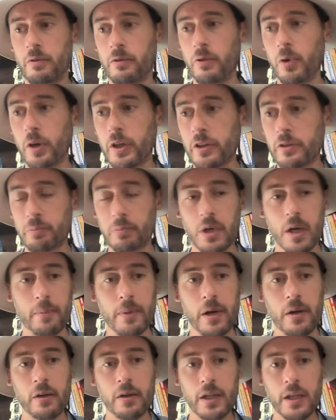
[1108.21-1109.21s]
focus
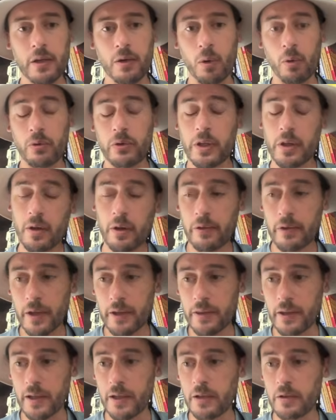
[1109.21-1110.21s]
primarily and only on
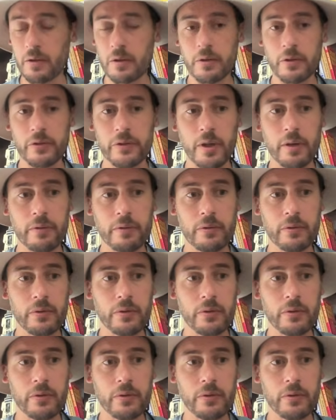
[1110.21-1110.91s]
like the gear and stuff.